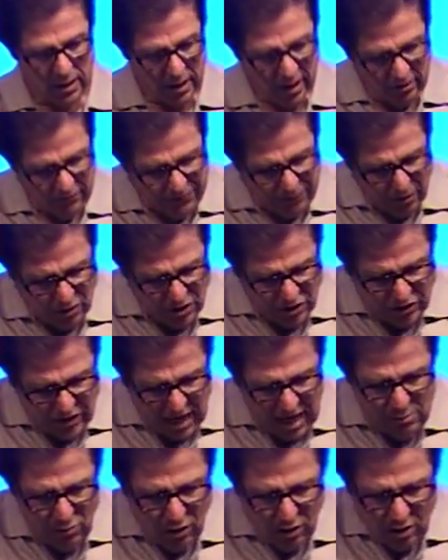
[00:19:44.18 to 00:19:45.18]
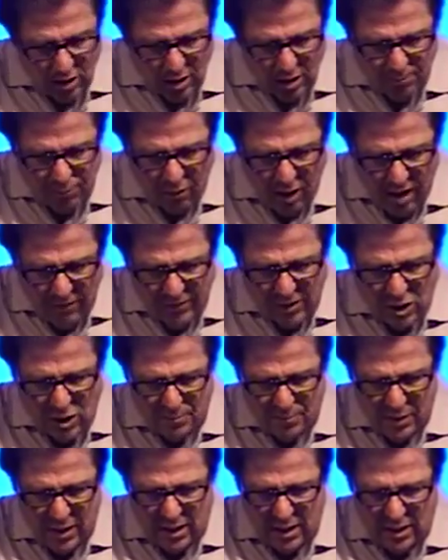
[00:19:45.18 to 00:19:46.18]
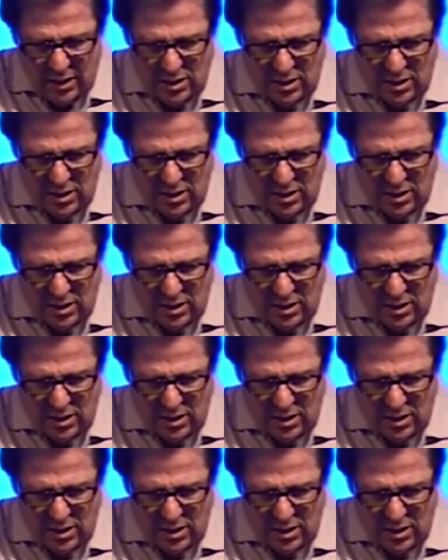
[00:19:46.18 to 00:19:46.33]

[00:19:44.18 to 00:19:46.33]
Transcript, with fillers: In 1 Samuel, the prophet is speaking.